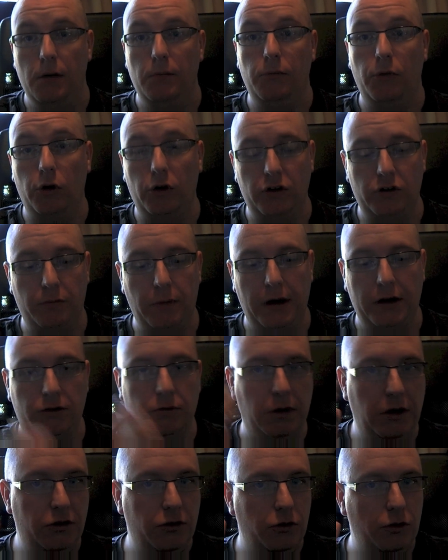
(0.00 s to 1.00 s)
Look, it's back at
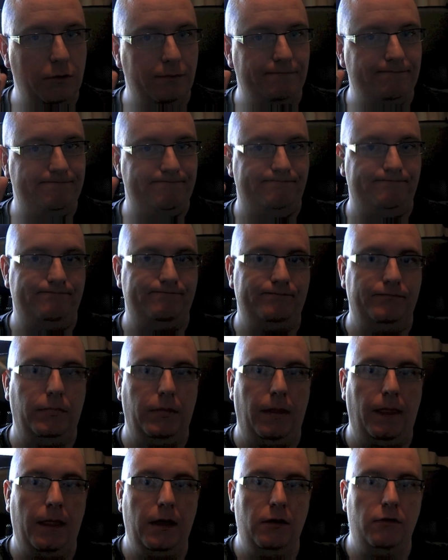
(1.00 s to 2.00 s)
22.
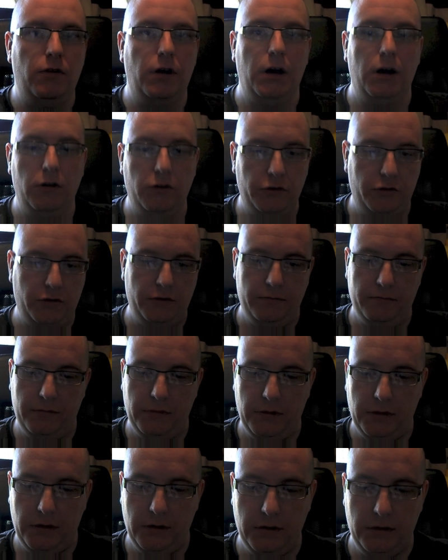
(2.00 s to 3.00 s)
That rattles.
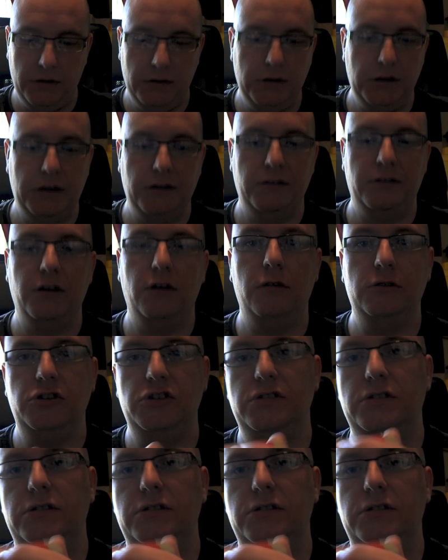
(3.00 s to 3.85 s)
You can tell just